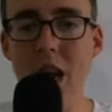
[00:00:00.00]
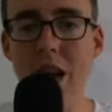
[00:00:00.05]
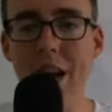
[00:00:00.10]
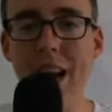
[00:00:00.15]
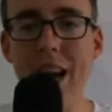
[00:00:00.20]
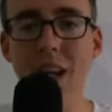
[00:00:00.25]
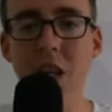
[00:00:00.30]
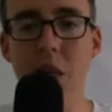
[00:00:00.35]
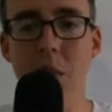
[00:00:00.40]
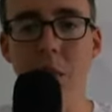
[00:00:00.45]
you
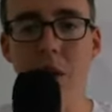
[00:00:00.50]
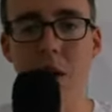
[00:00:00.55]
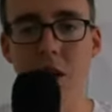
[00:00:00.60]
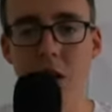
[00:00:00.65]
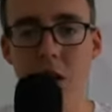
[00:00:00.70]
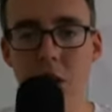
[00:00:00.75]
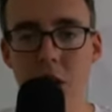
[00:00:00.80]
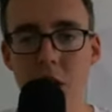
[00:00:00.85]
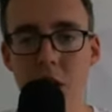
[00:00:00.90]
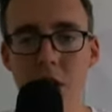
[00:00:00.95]
got some
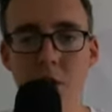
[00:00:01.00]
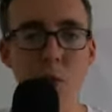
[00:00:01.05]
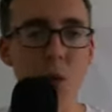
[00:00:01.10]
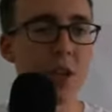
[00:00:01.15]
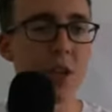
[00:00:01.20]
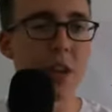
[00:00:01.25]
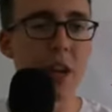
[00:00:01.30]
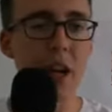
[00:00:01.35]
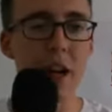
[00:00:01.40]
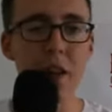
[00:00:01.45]
concerns
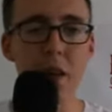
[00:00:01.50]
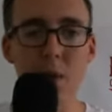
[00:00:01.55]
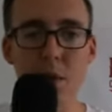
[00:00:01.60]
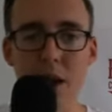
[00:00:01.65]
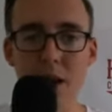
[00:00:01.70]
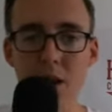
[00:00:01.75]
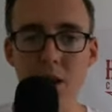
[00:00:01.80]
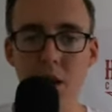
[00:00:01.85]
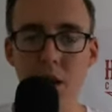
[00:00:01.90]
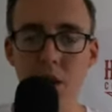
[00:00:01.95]
once you get in the
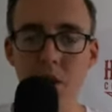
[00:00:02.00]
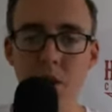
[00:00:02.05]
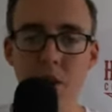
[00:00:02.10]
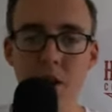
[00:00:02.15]
red zone.